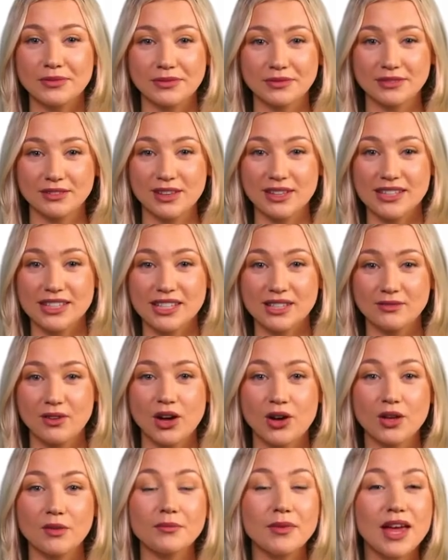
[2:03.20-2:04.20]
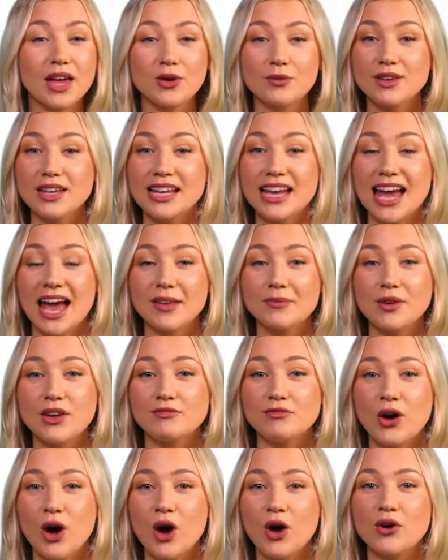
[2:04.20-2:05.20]
This is followed by a recap
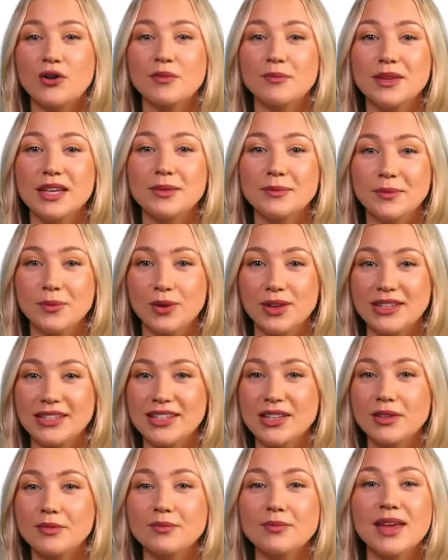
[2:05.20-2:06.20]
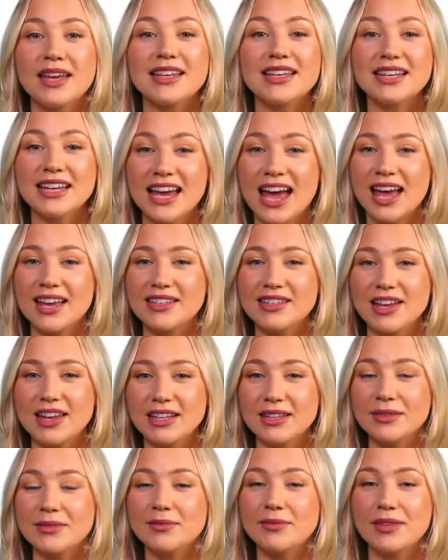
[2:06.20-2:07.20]
of all the main points made in the
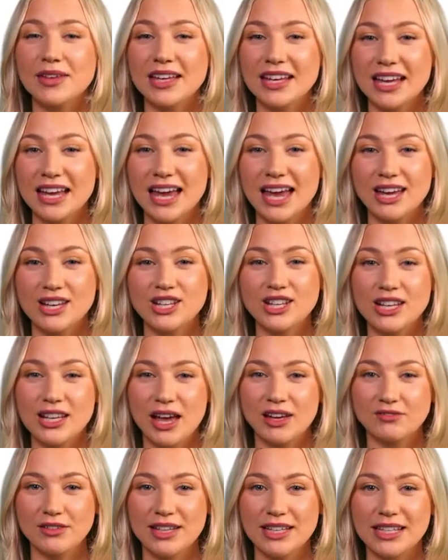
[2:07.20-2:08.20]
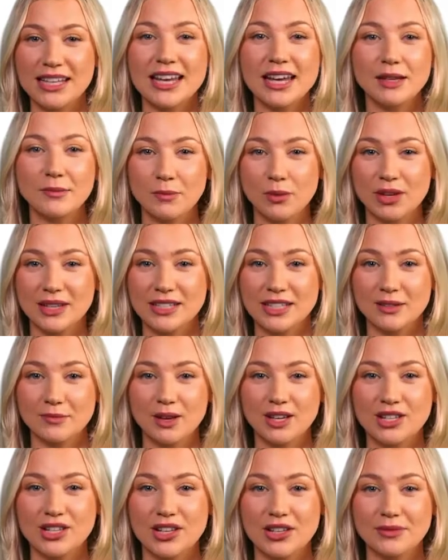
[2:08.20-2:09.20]
essay. It should cover the key points you
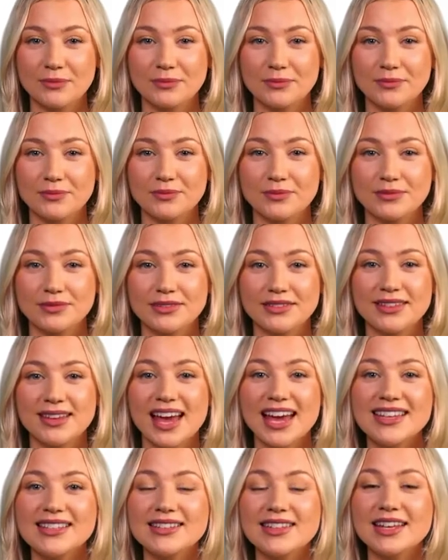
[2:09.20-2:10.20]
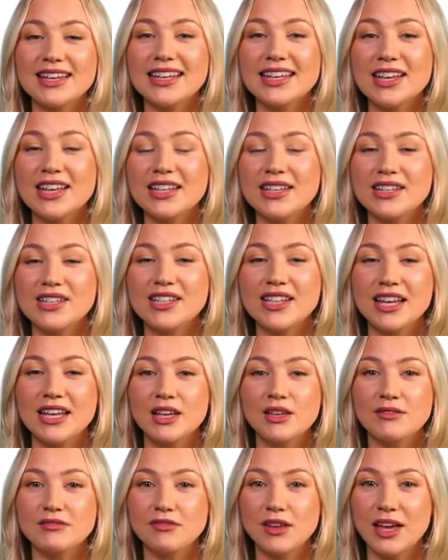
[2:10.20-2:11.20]
mentioned. Lastly, state
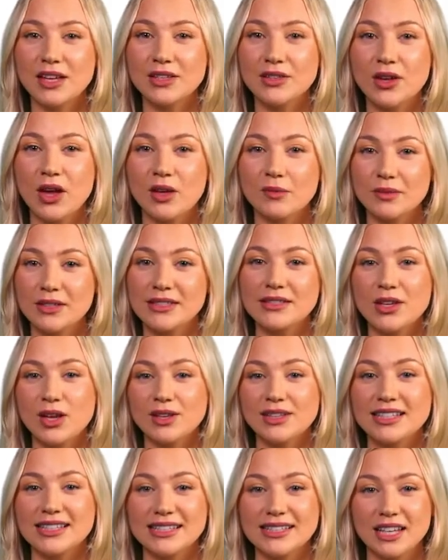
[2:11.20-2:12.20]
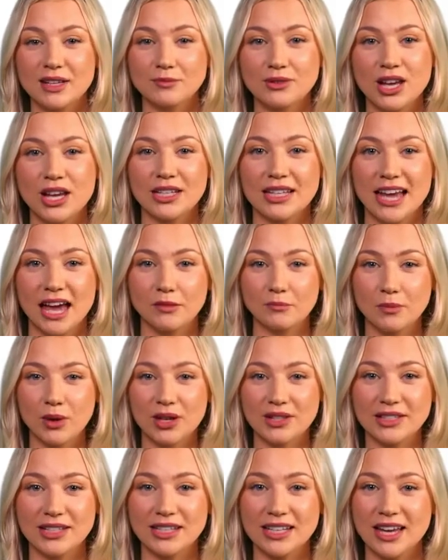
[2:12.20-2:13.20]
your final comments on the subject and
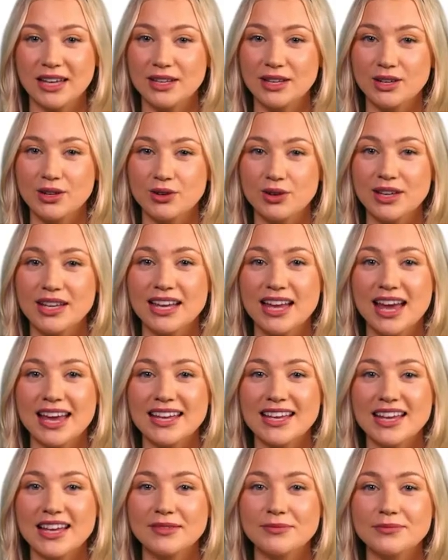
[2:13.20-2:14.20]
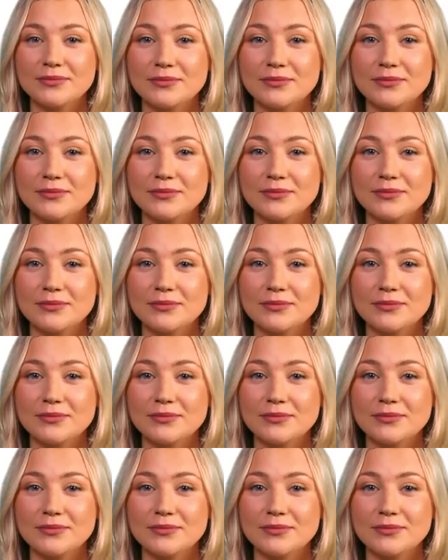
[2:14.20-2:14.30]
present a concluding idea.